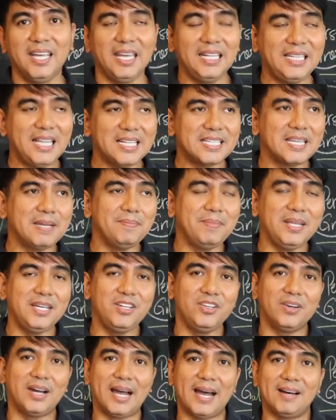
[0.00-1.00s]
It doesn't
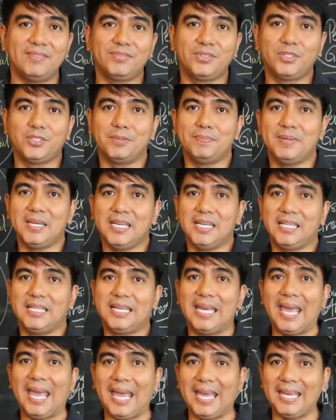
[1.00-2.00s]
mean you have to be
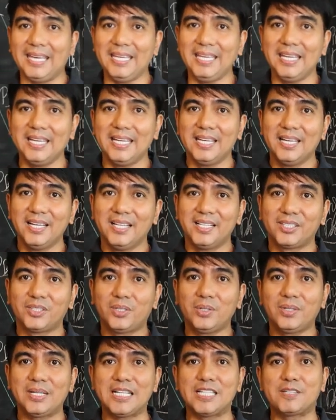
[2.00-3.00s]
gay
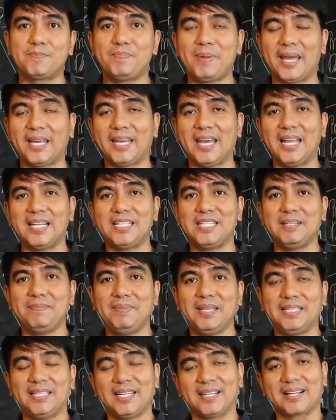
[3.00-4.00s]
to respect
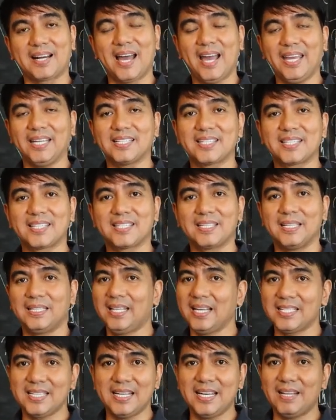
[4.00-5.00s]
LGBT rights. It
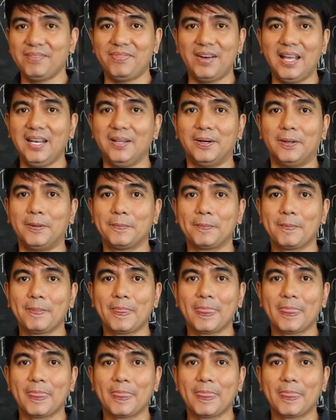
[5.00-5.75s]
doesn't follow.